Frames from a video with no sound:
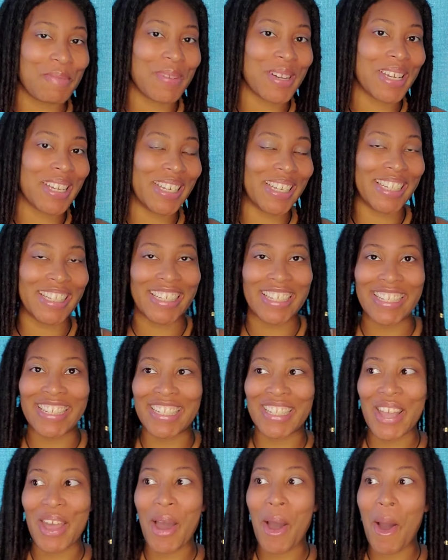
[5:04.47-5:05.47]

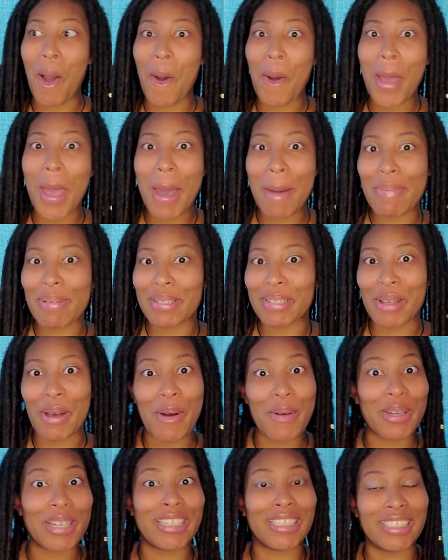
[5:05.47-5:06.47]
because that whole
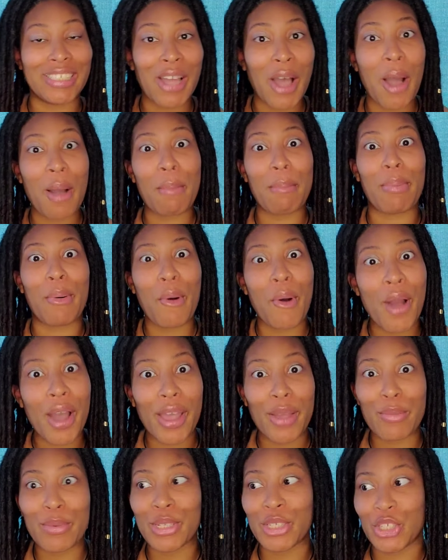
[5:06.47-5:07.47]
episode, this young
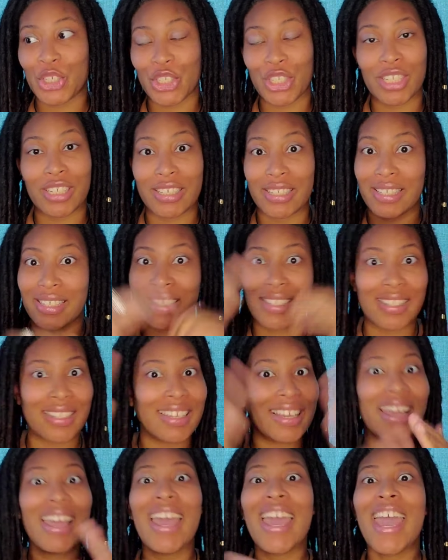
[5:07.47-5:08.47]
boy was just,
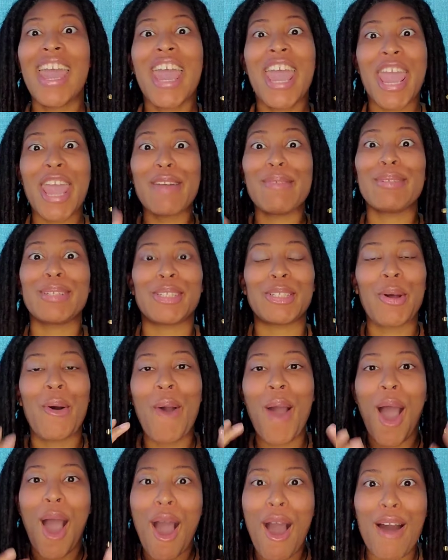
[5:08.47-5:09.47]
he was
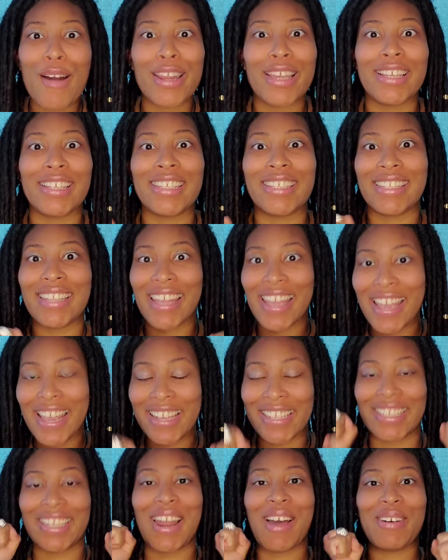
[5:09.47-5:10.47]
doing all these
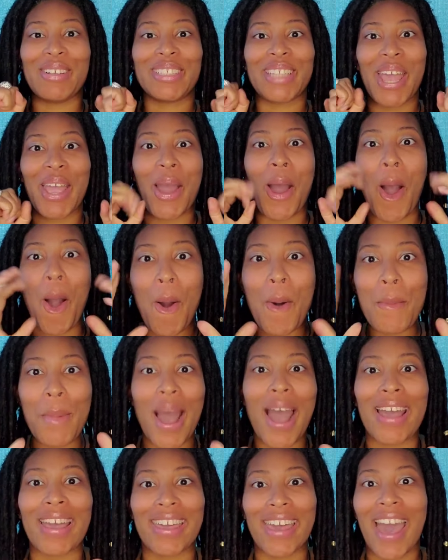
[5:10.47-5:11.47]
things, and I was like, oh
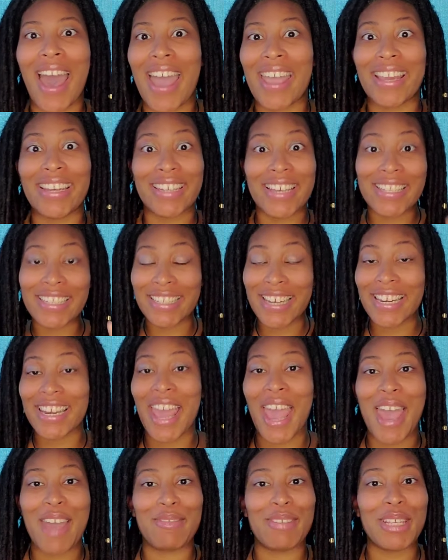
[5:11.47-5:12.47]
my God, he doesn't need to
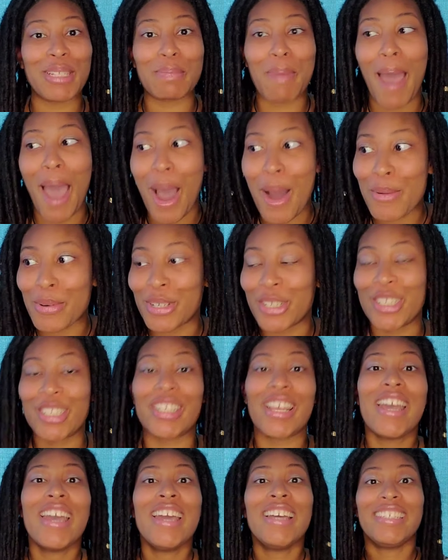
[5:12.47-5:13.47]
have these powers.
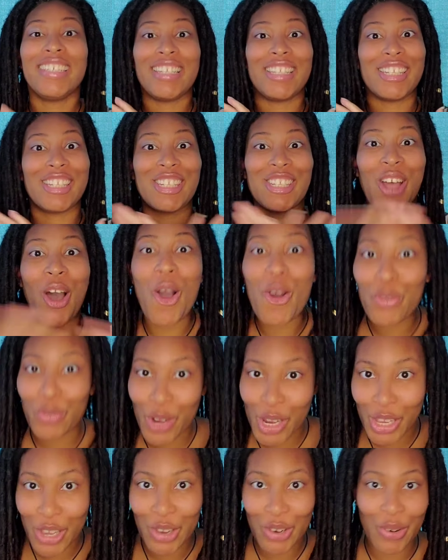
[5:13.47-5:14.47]
This is so
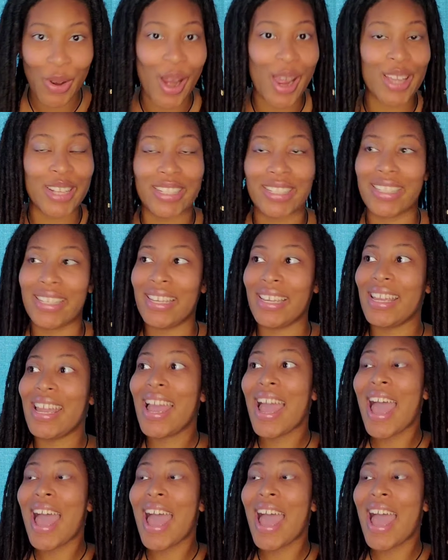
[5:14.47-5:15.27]
freaking crazy.